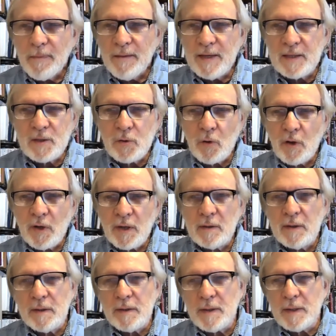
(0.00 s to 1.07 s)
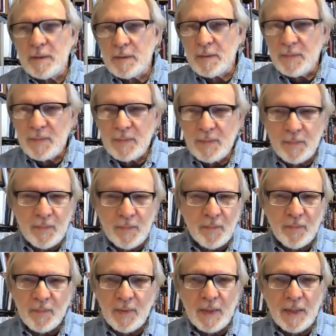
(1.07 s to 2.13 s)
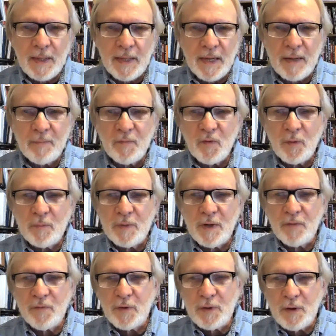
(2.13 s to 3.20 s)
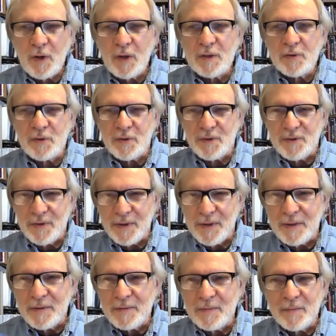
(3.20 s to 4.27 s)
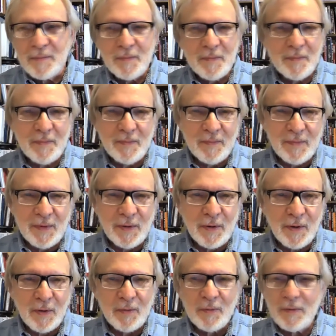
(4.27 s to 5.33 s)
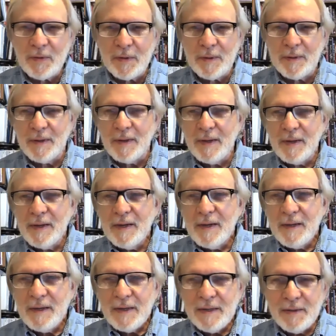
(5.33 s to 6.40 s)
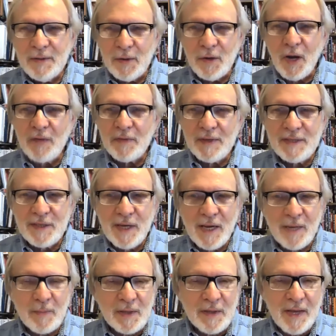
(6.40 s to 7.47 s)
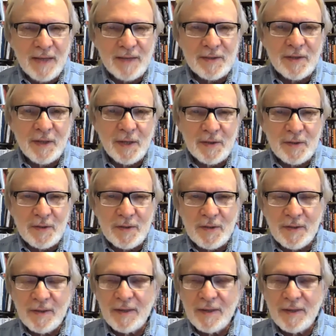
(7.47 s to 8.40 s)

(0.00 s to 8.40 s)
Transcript: Historically, they came from different cultures. They, you know, they're, they're not the same in that sense.